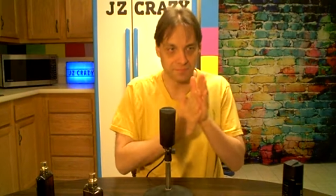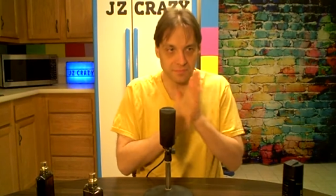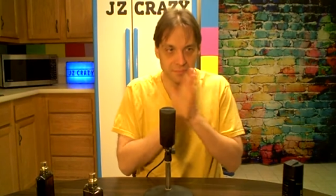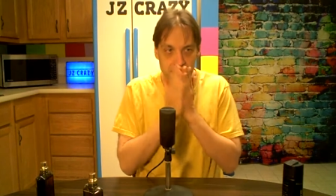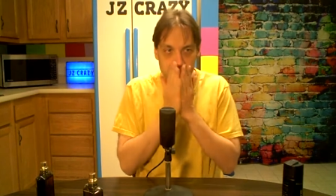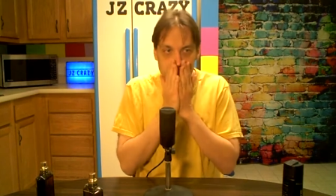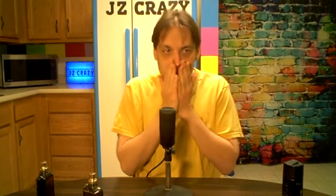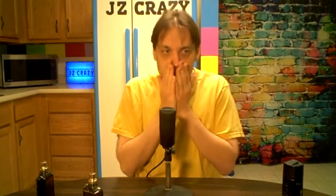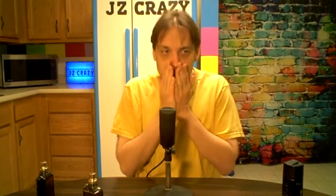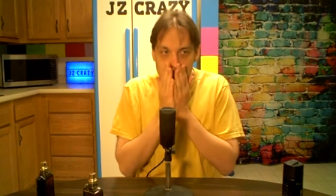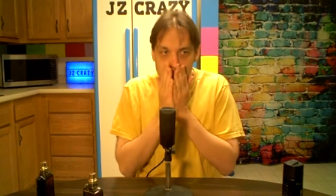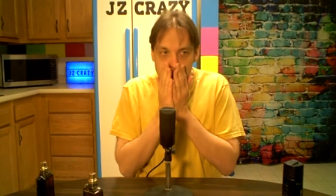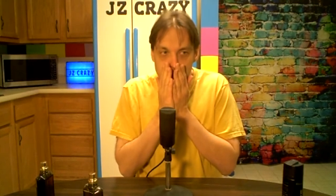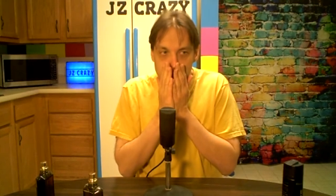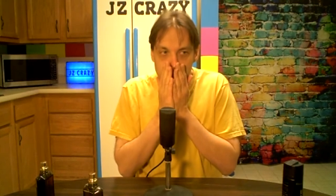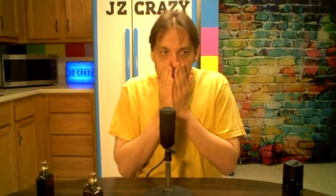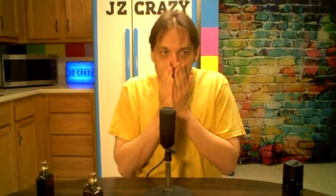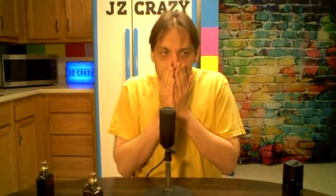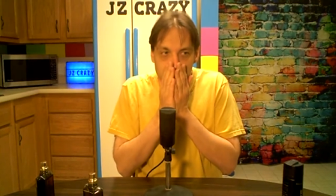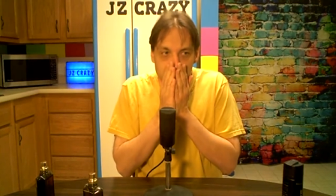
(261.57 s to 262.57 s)

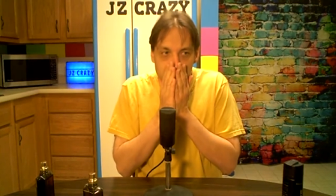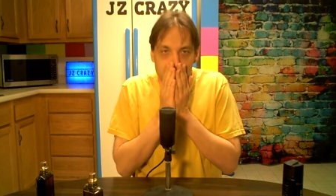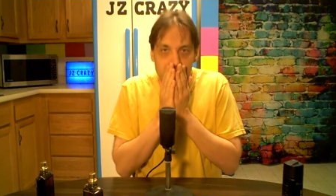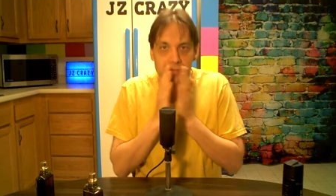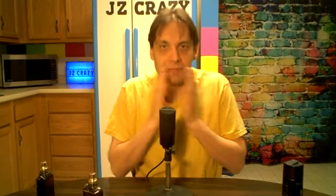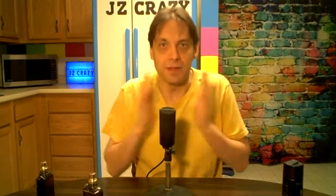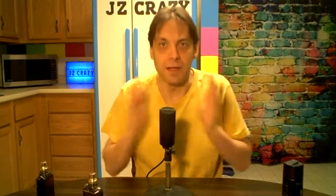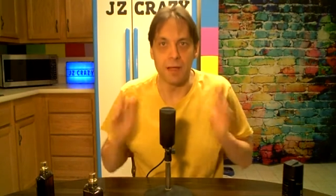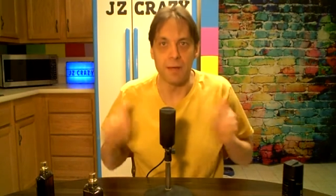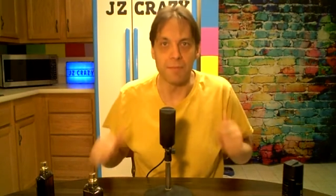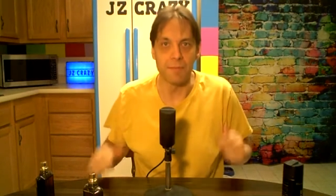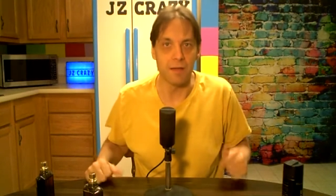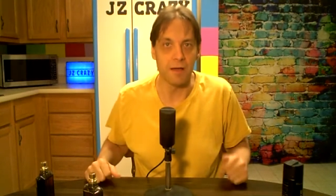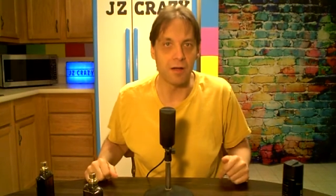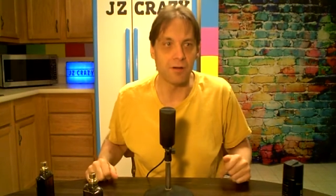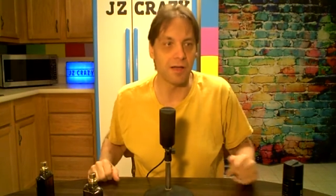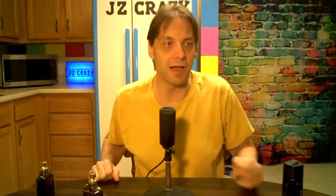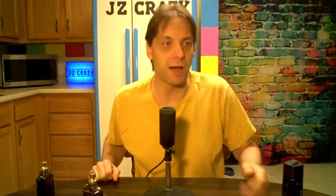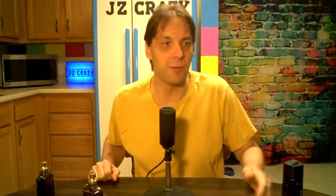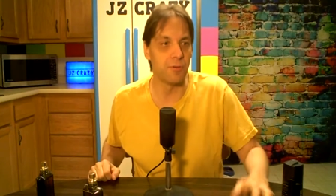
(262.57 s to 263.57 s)
Oh
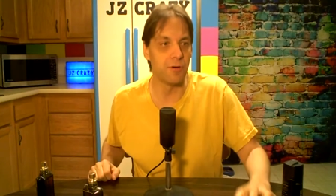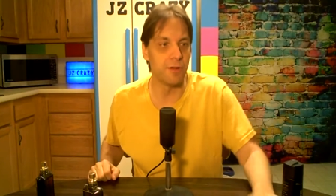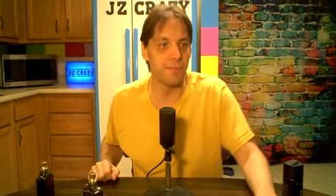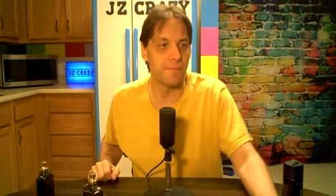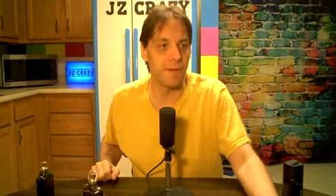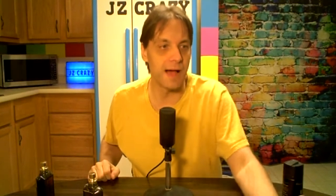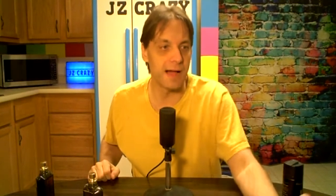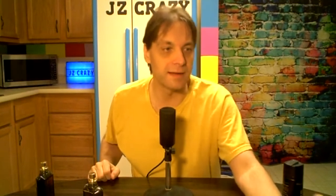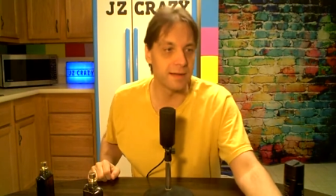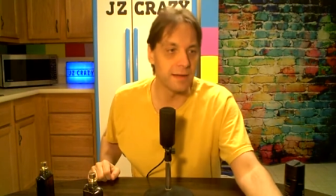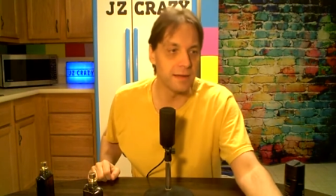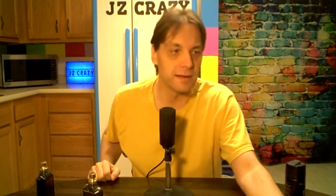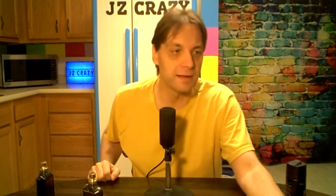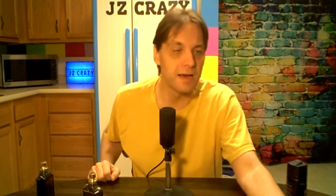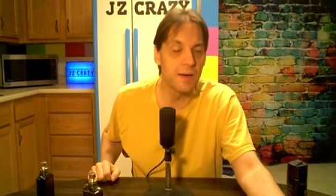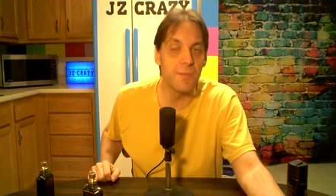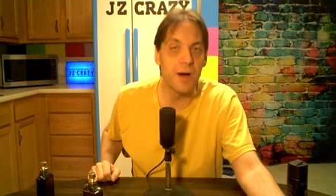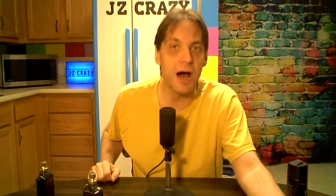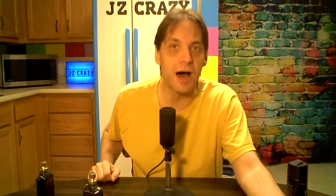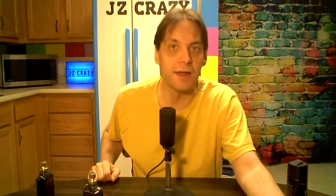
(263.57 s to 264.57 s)
okay, I'll put it back on.
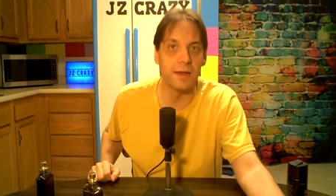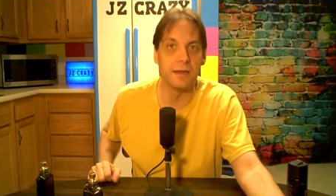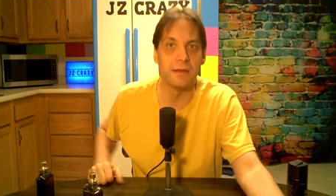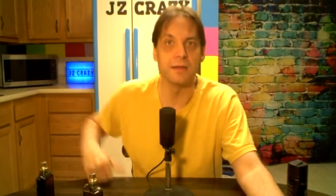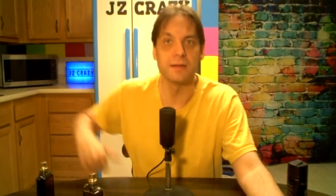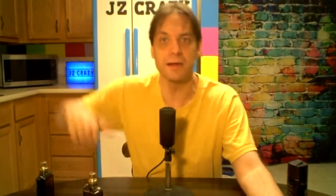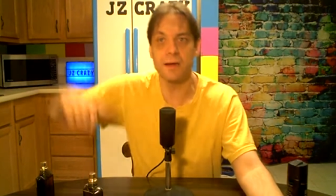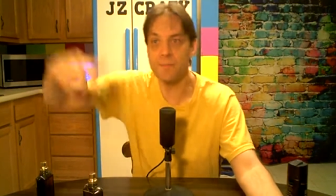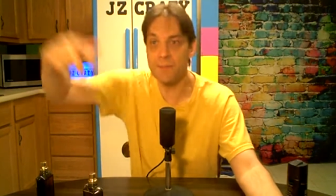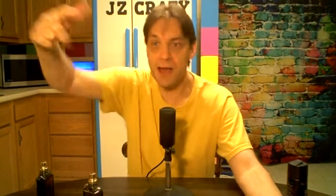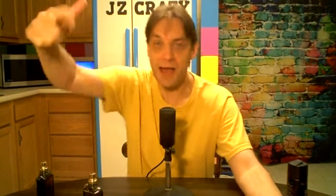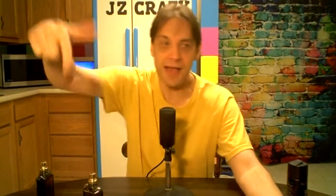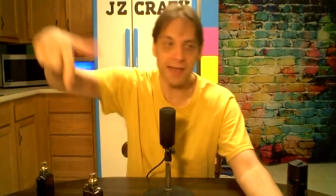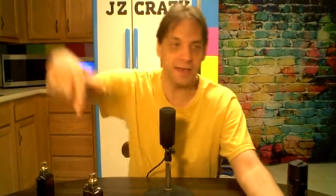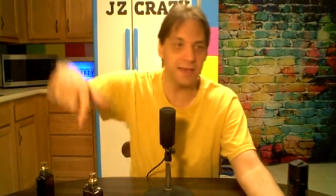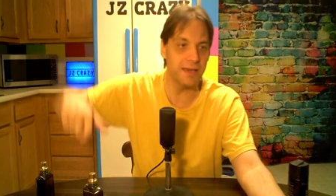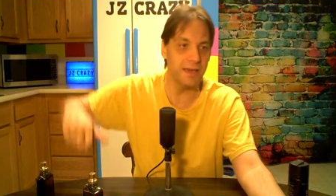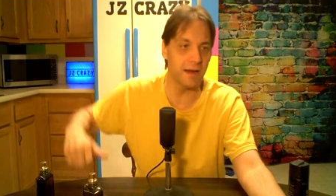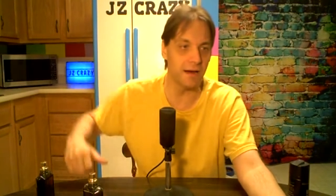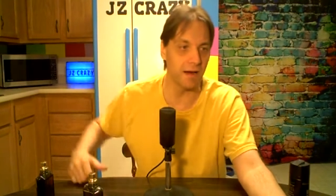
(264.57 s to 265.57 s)
Come on. Come back
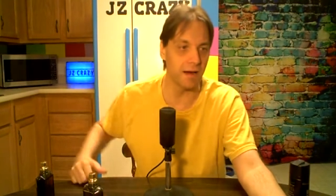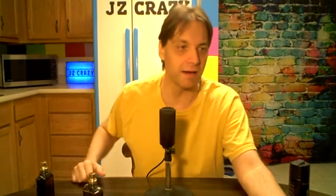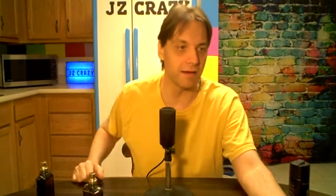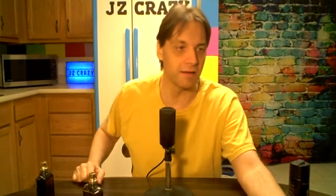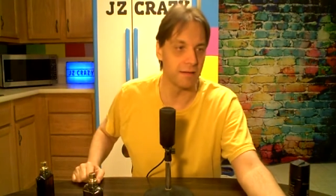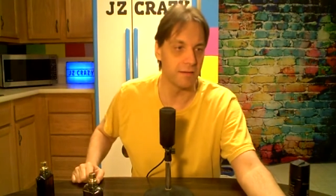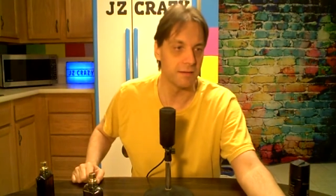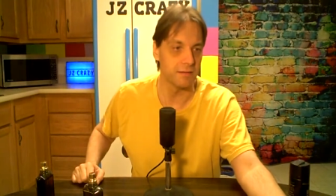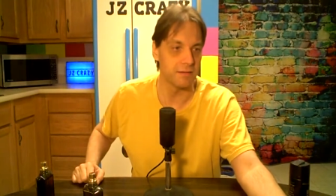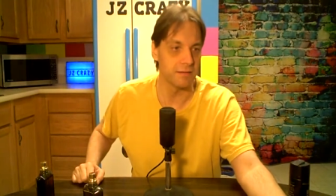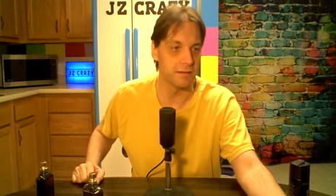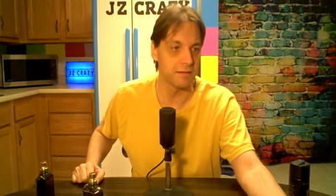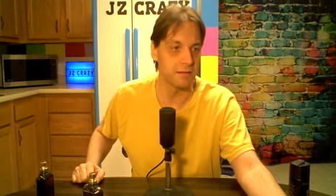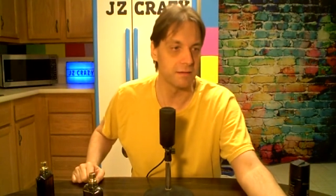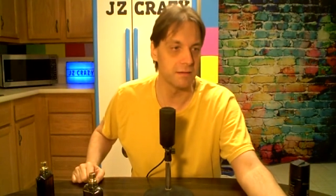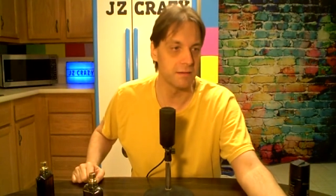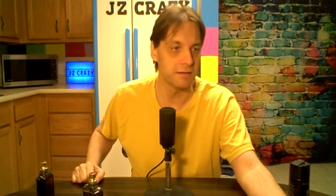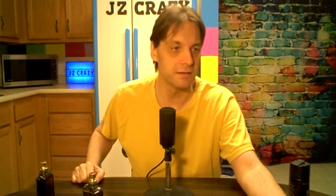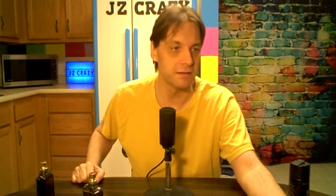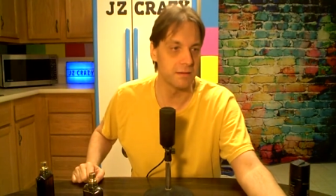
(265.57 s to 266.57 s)
here. It smells too
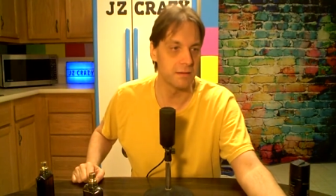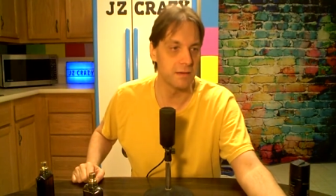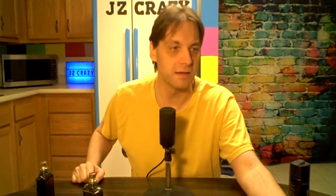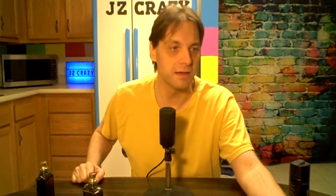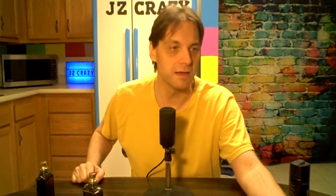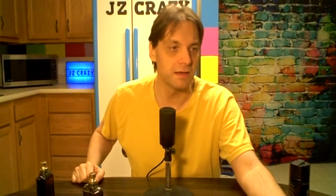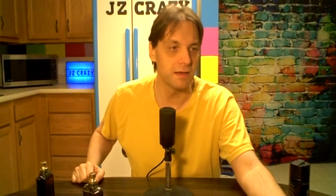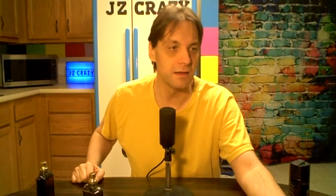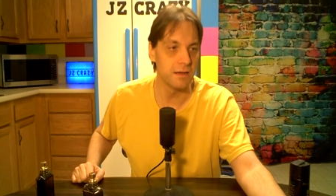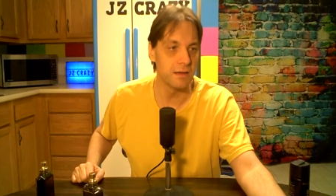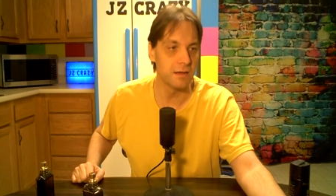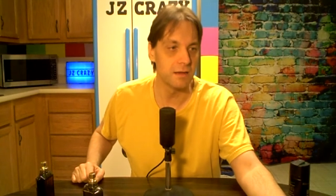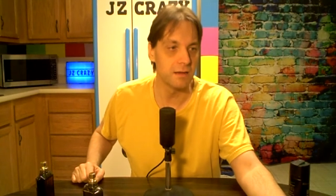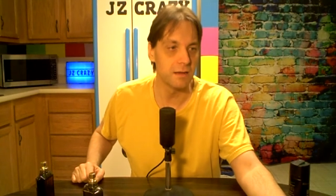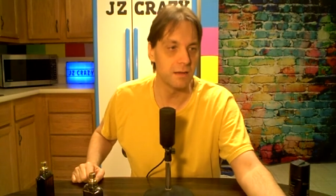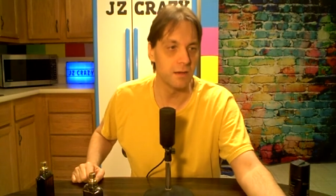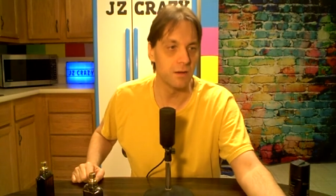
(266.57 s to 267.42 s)
much for me. I can't.